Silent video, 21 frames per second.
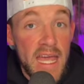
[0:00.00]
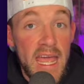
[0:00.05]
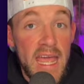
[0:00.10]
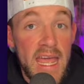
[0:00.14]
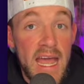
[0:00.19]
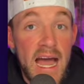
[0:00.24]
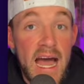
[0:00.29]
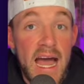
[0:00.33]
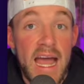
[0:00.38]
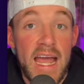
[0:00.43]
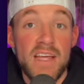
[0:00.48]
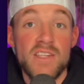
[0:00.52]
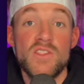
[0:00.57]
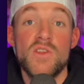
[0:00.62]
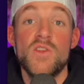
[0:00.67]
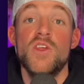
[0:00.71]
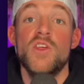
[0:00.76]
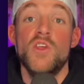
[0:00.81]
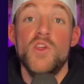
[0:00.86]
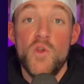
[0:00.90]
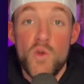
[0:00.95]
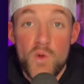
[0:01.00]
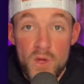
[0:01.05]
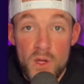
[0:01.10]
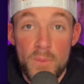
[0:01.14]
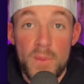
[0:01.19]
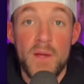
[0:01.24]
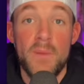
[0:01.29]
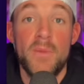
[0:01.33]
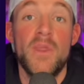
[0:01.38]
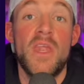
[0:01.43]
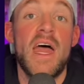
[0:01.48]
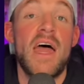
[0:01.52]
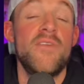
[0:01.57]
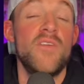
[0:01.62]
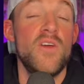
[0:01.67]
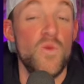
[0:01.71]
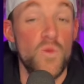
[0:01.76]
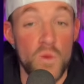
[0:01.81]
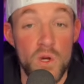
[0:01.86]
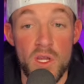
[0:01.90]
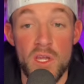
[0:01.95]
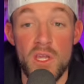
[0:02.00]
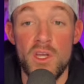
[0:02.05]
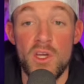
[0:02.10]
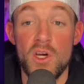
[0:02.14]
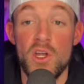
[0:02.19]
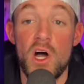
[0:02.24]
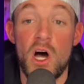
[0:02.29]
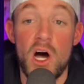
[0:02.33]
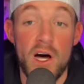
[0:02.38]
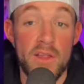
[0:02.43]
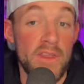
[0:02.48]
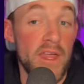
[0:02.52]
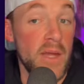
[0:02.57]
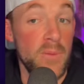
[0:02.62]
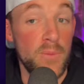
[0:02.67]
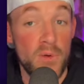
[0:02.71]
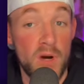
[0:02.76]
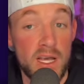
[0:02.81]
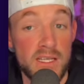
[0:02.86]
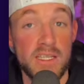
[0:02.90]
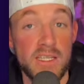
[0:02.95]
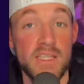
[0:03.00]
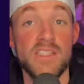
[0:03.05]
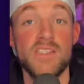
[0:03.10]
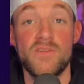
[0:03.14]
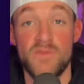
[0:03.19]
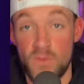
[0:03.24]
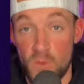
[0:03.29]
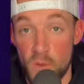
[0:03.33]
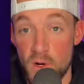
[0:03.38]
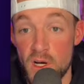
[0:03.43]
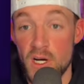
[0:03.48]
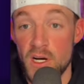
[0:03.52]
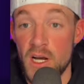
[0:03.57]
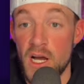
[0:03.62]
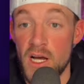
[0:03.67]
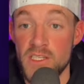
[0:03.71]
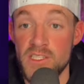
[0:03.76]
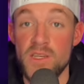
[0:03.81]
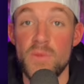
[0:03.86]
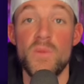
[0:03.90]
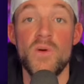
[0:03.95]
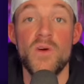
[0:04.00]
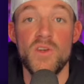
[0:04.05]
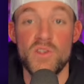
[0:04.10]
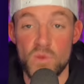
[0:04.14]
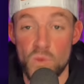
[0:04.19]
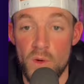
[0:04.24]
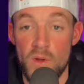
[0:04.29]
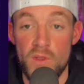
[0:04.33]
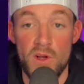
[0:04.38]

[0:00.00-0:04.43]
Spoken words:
AI so that you can be able to have a really good online presence for your customers when